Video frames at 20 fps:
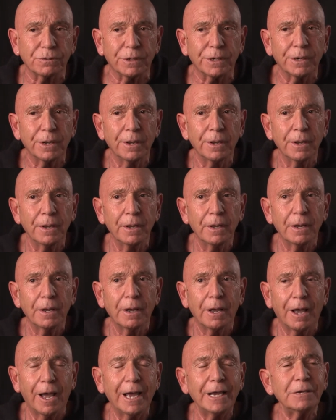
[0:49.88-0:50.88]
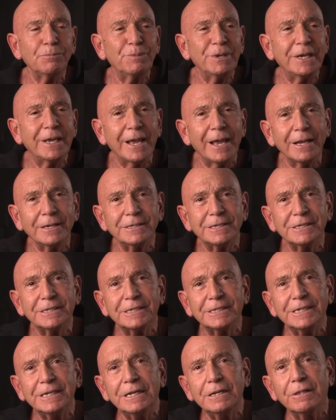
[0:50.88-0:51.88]
to it, I began to
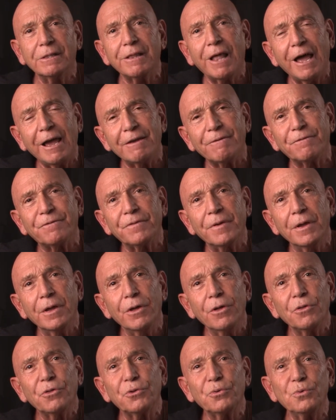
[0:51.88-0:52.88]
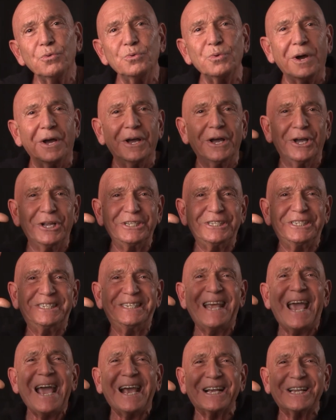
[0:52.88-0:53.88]
see life through a
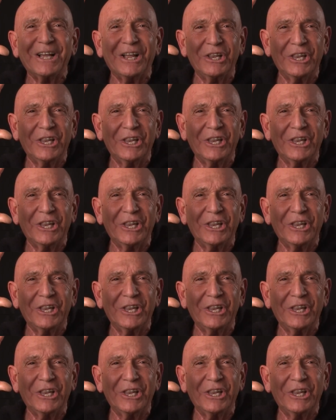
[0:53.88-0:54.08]
deck